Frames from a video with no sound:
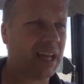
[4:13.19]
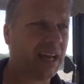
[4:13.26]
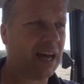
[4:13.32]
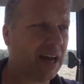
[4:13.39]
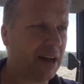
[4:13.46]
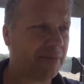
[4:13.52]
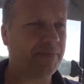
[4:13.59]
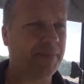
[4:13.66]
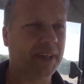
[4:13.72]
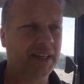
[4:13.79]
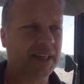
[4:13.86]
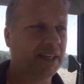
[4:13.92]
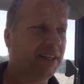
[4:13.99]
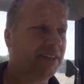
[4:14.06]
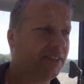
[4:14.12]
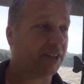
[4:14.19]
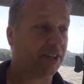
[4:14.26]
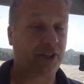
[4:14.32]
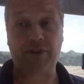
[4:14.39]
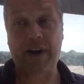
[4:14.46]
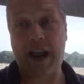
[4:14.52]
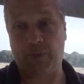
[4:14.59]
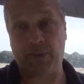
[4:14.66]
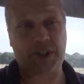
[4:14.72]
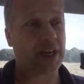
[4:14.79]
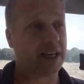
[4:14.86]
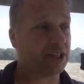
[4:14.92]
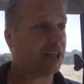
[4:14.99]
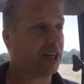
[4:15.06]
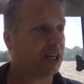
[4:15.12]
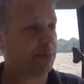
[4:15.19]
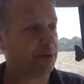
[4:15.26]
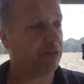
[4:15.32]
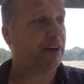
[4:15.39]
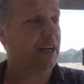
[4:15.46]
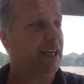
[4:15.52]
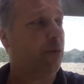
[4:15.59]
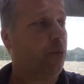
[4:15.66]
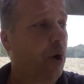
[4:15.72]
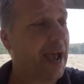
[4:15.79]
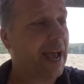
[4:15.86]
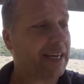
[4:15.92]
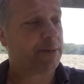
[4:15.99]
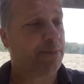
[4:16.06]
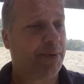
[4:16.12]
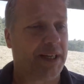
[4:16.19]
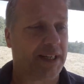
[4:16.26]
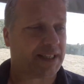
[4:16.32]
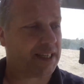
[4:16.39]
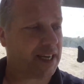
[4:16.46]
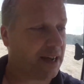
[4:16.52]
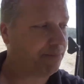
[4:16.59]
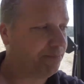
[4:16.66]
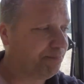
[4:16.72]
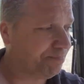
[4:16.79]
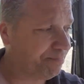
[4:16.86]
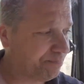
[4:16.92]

um, that the ground was actually going to be really wet but um,